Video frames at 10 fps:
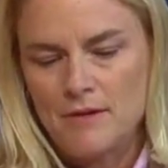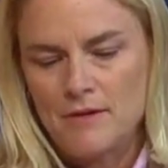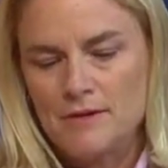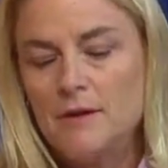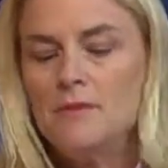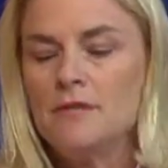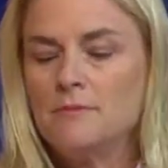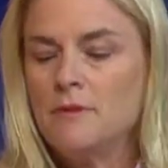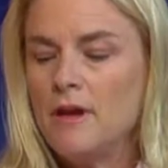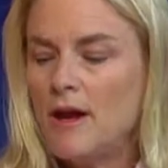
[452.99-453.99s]
subjects,
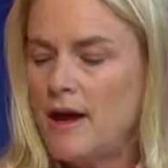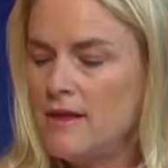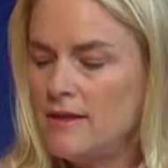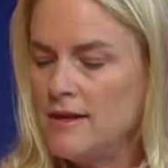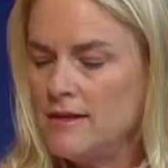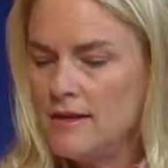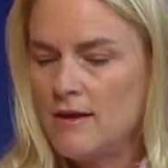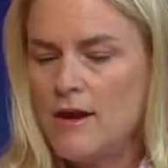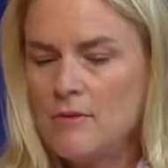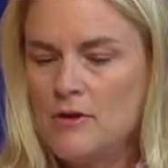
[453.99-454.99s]
but I think that
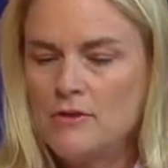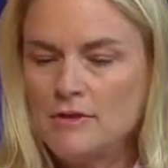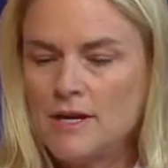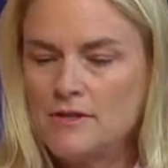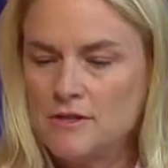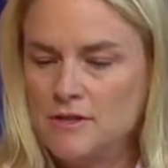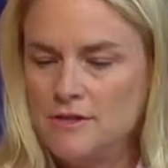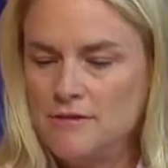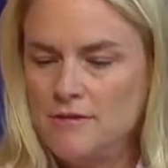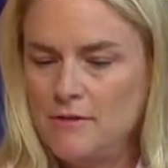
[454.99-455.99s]
Common Core is actually
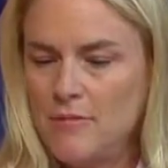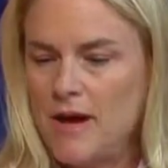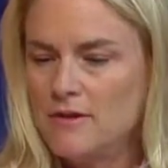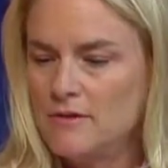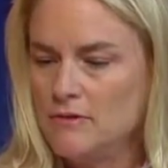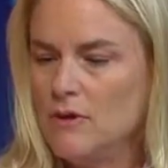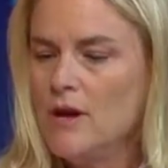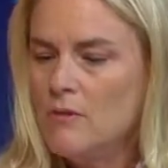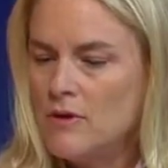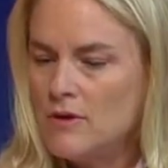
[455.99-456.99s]
shifting back to
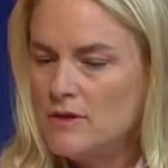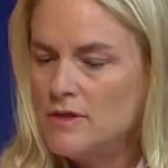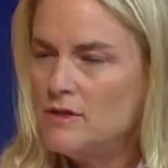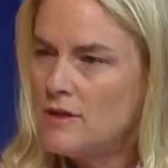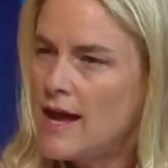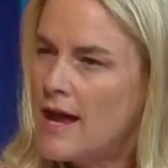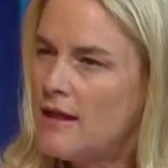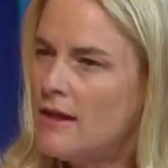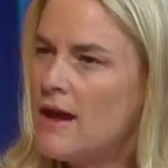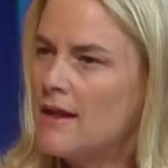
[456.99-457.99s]
where the teacher had a
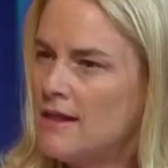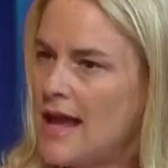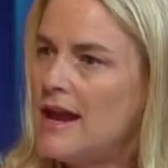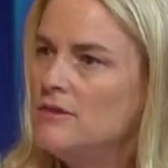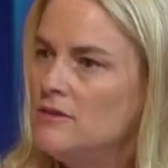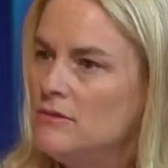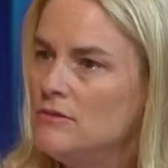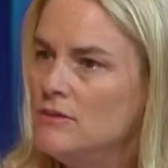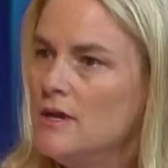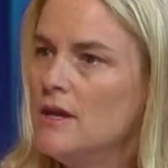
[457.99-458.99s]
lot of
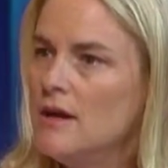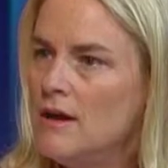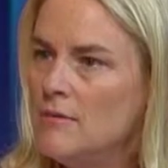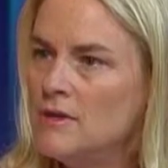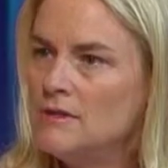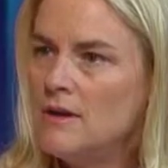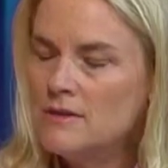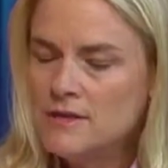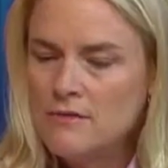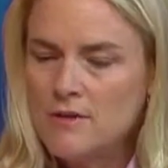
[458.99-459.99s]
latitude as long
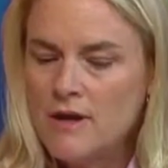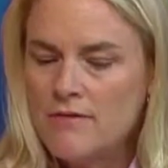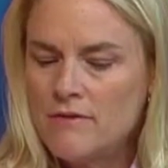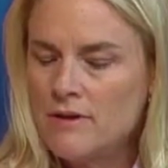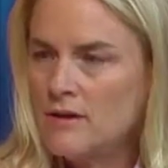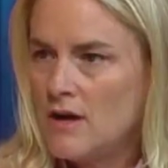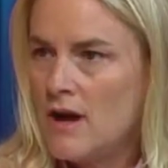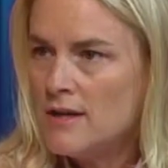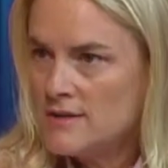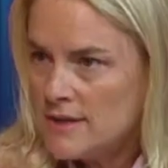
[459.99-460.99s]
as they were covering the
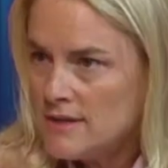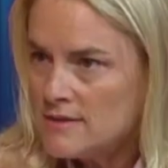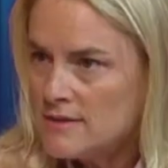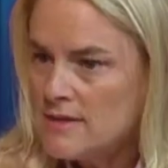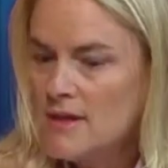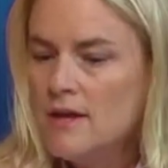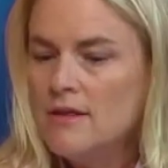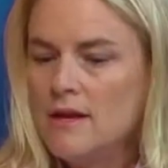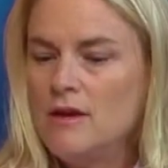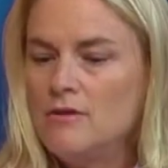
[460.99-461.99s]
content.
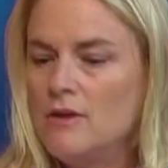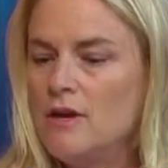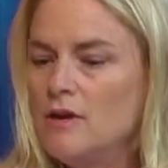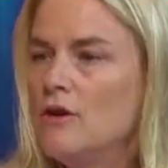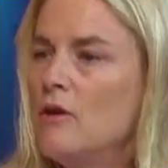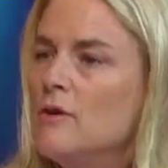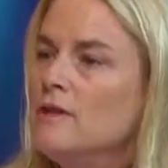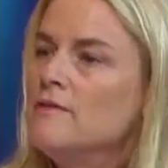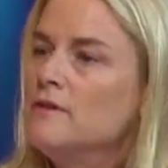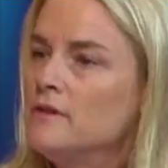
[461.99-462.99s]
They could go in
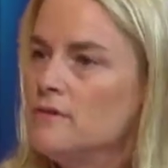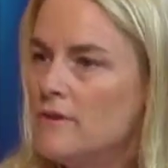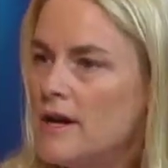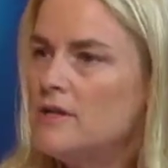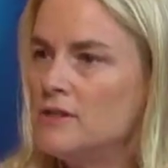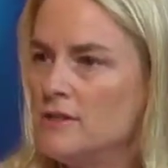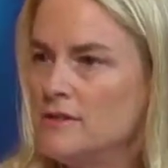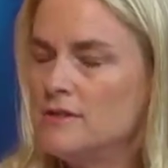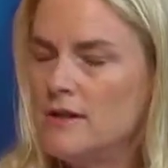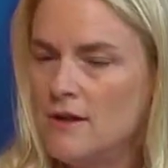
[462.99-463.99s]
different
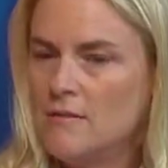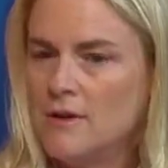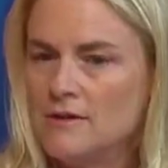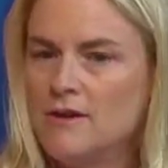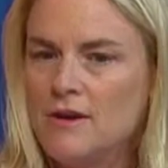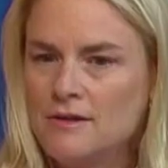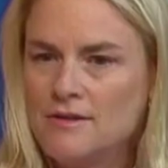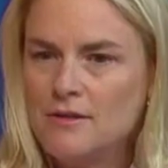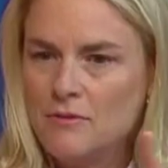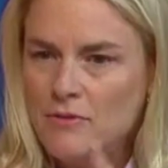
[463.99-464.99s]
directions as long as
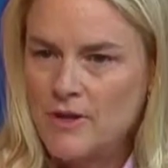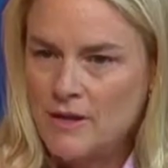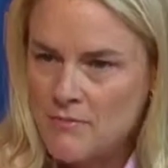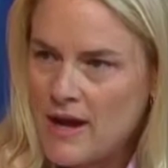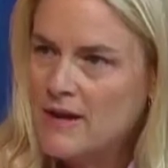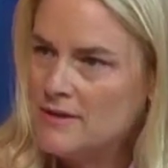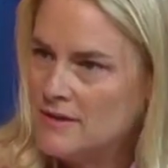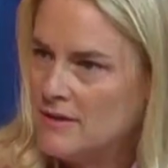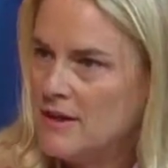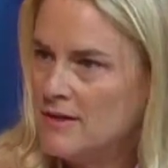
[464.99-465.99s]
they were bringing it back to
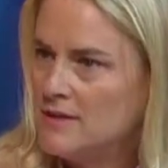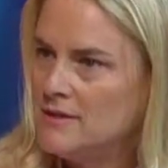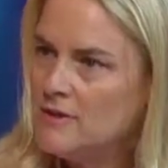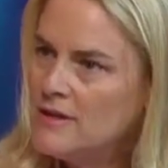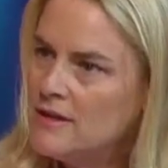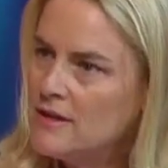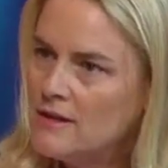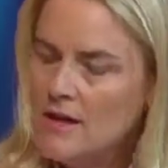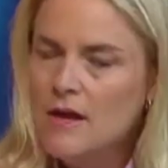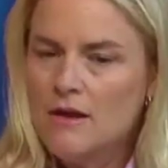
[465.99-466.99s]
the content. So I think
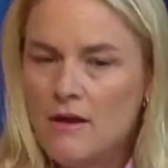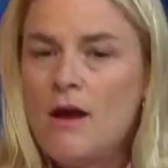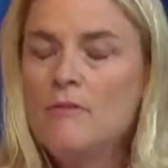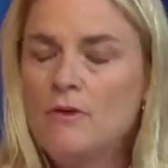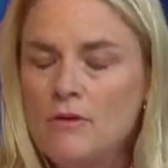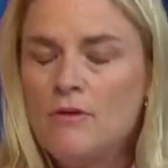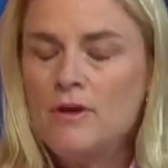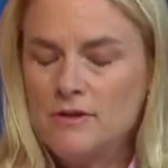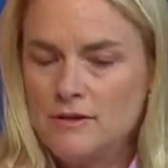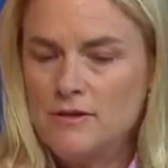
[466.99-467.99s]
Common Core
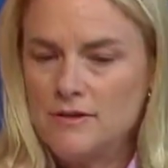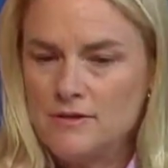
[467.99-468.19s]
is